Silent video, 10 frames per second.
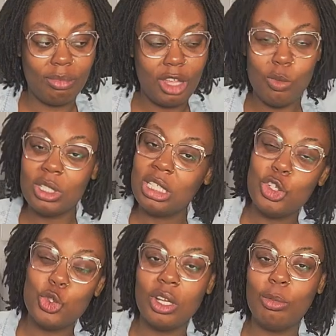it was
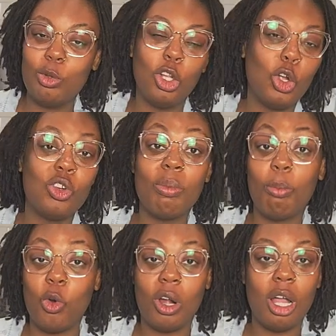enjoyable to learn
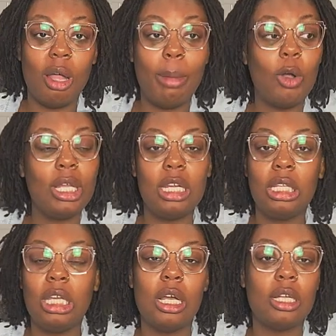more about
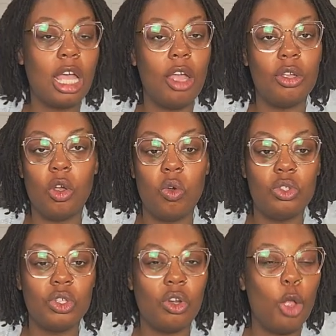Italy, Italian
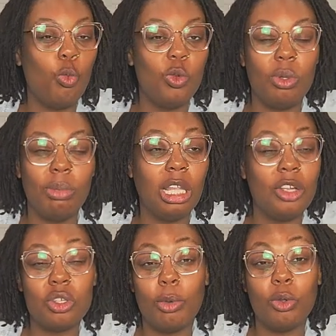culture, and what it would be
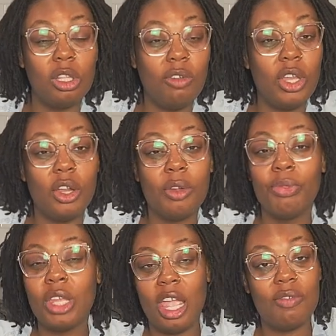like to both live there
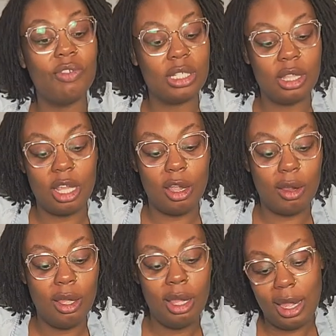and visit
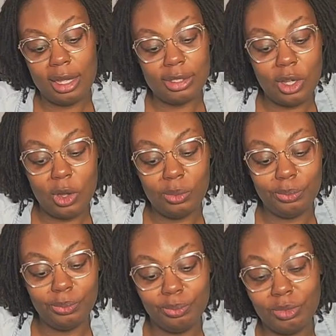there. And so
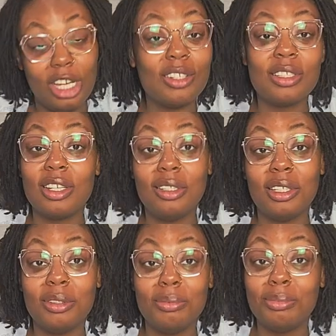here's to
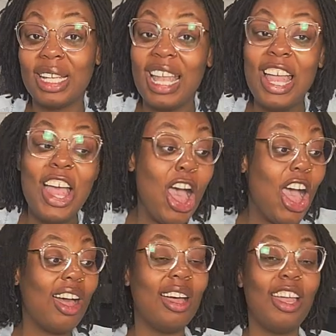Italy.
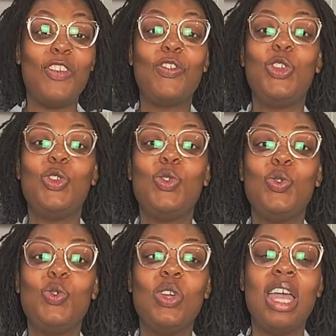If
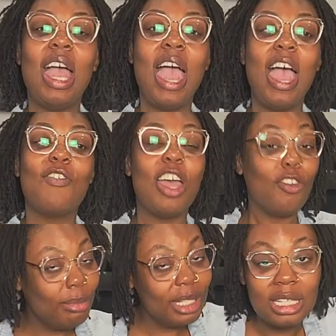you have
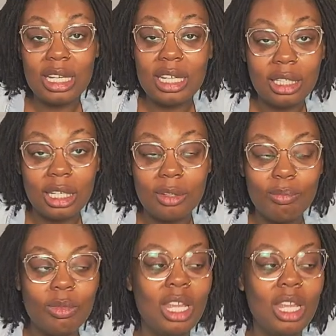ever been to Italy